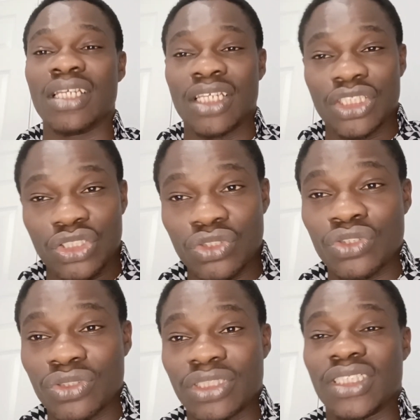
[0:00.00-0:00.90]
You use
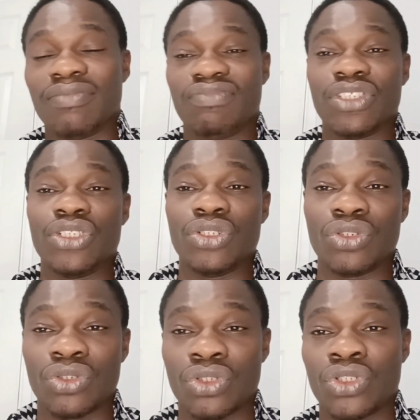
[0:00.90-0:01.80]
the same video
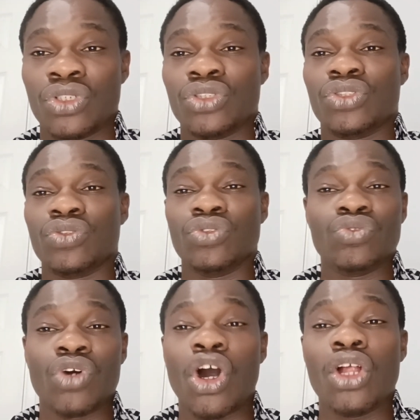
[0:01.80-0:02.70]
to do
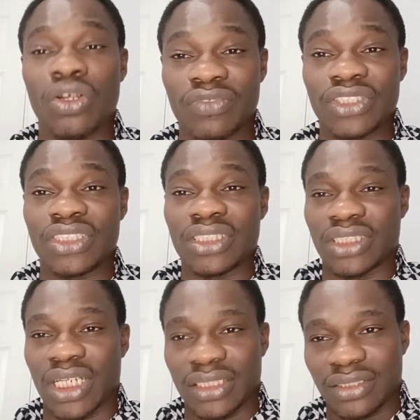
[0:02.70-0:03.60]
all of this design.